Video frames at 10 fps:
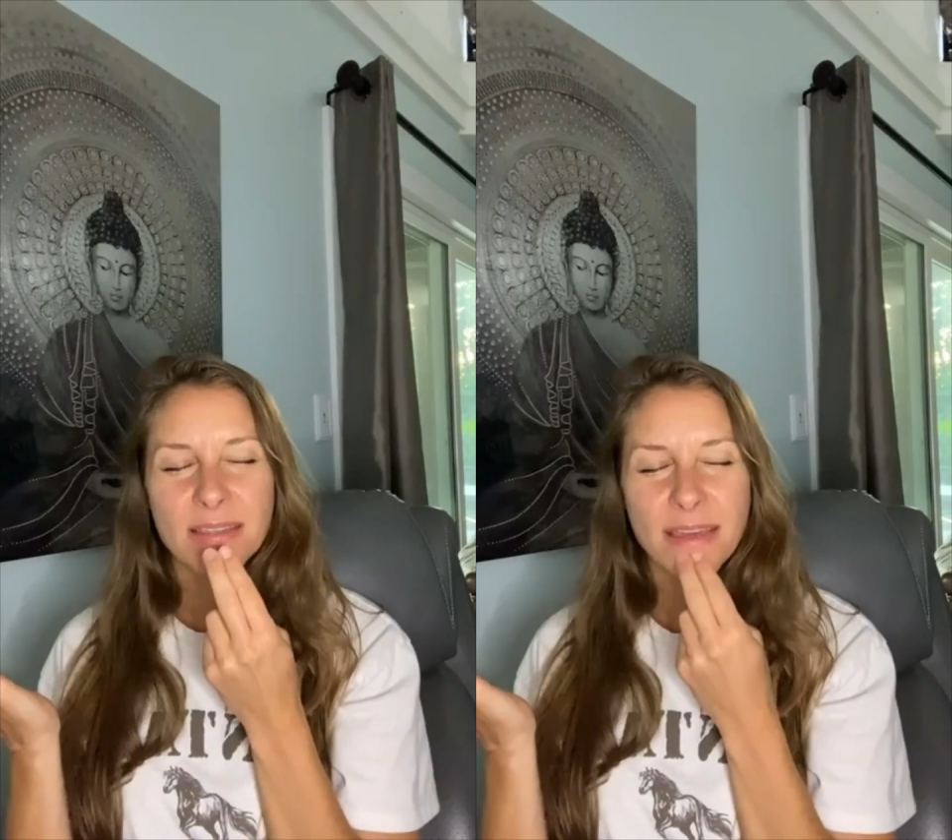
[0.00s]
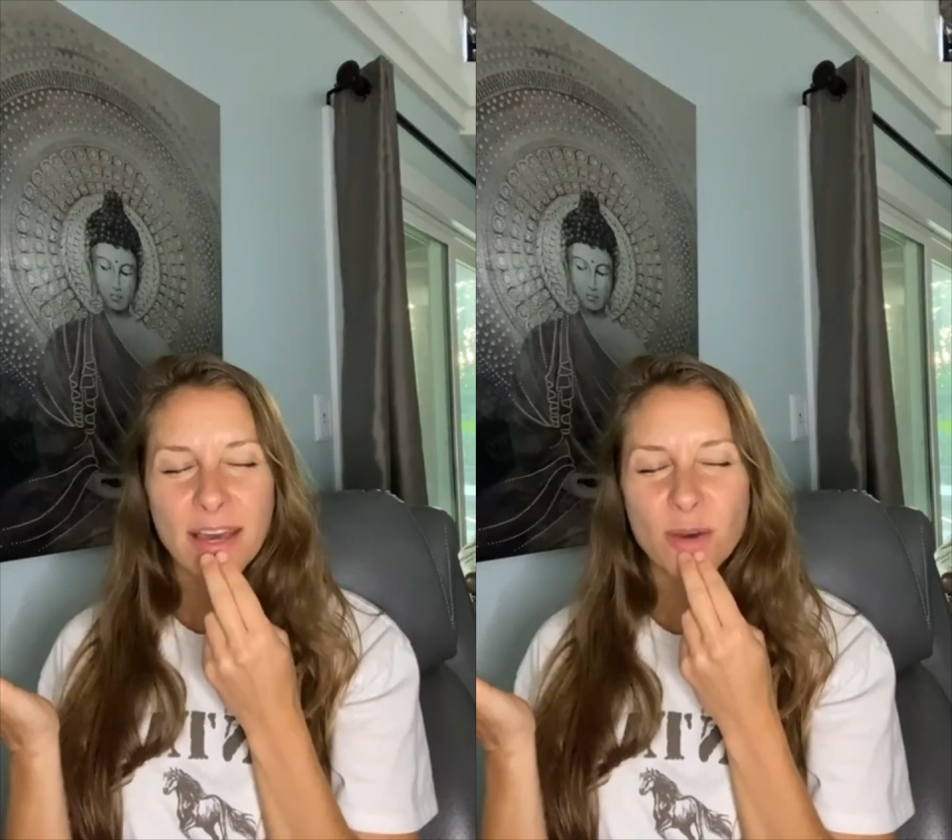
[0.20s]

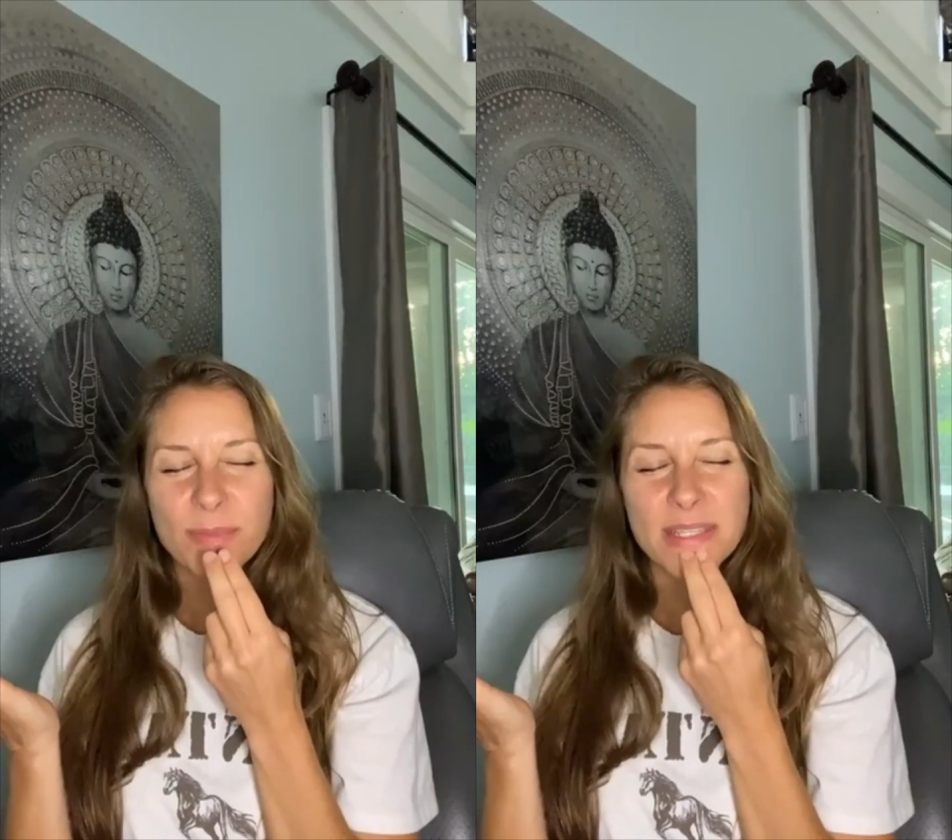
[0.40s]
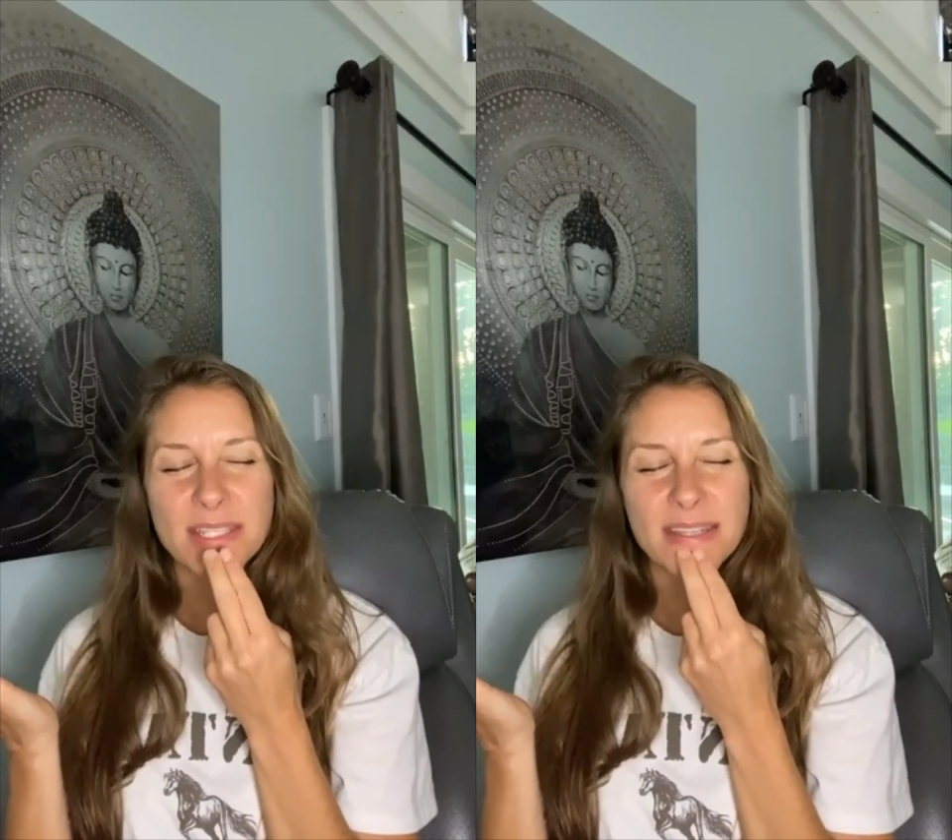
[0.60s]
they help
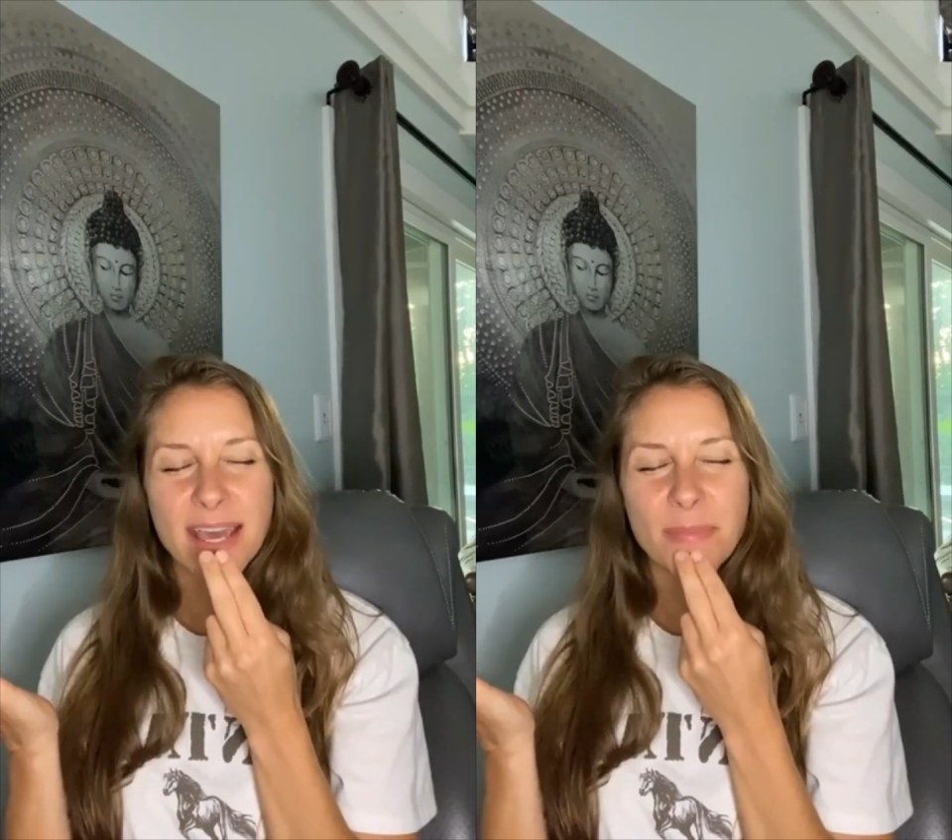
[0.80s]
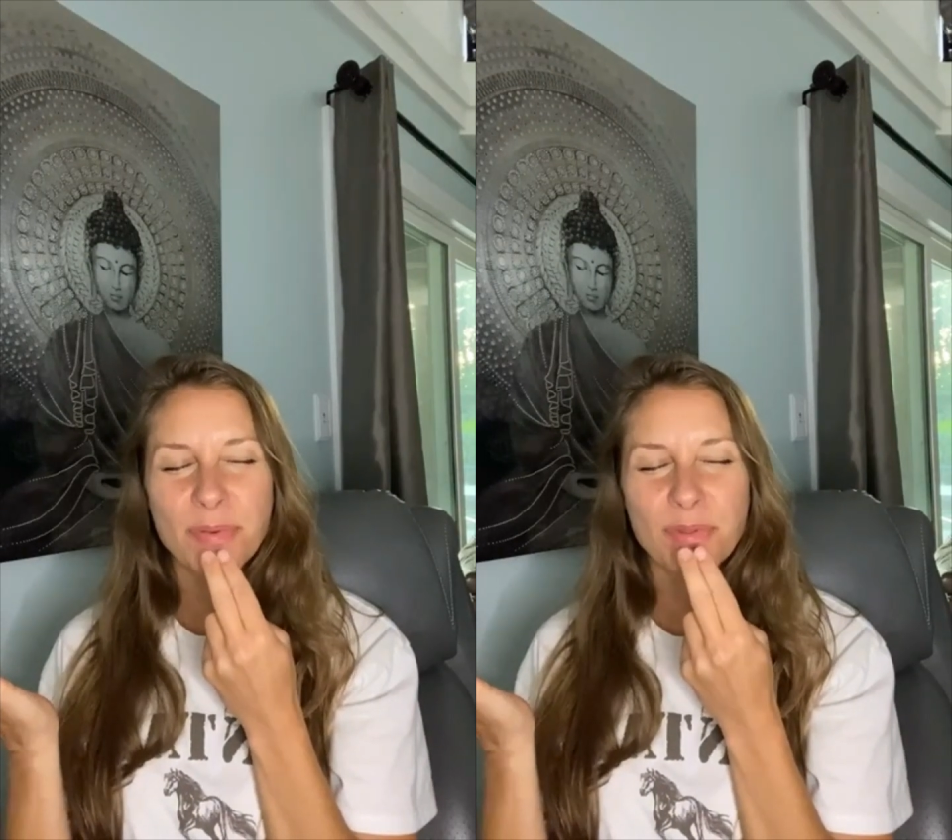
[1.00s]
me
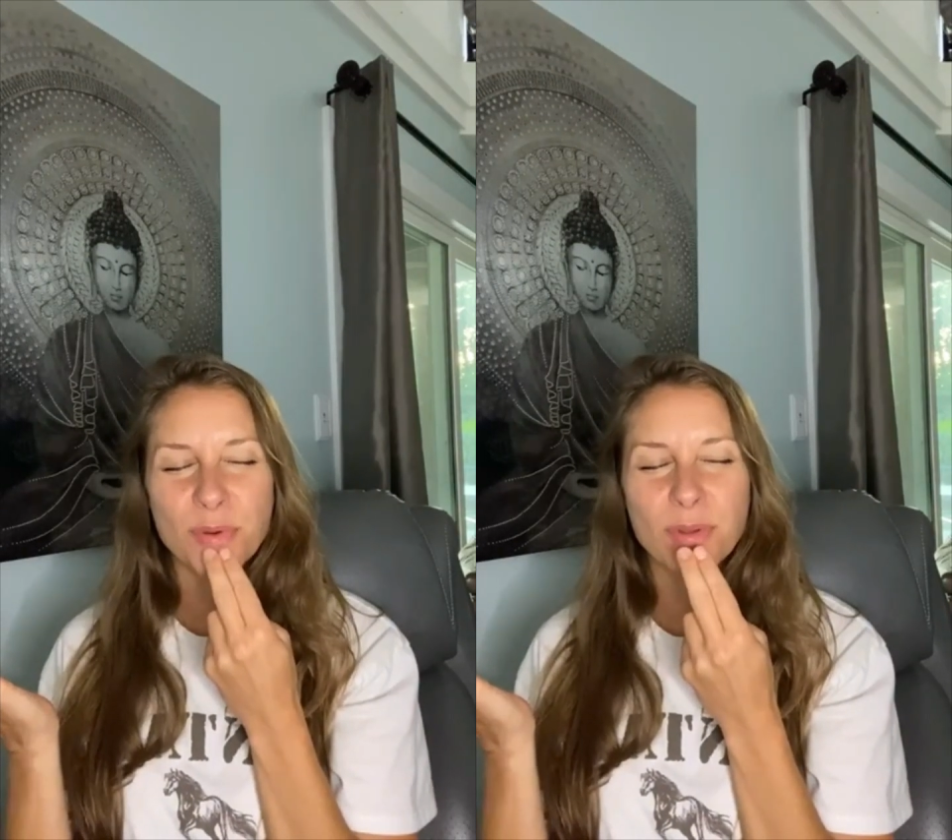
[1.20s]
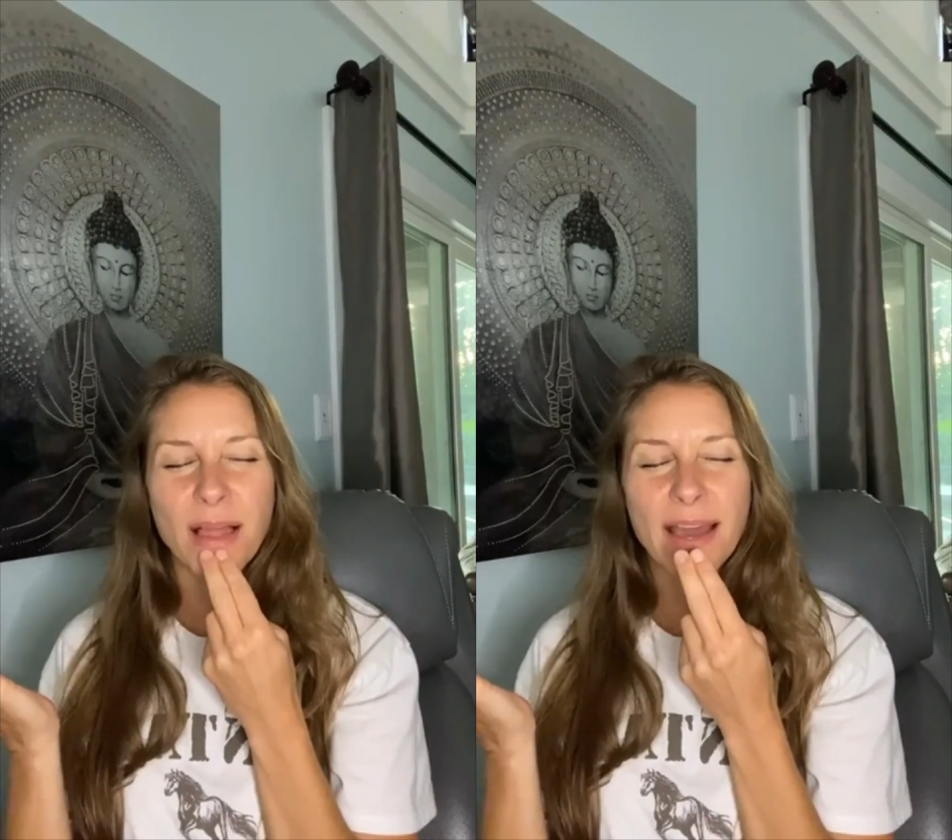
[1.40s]
step through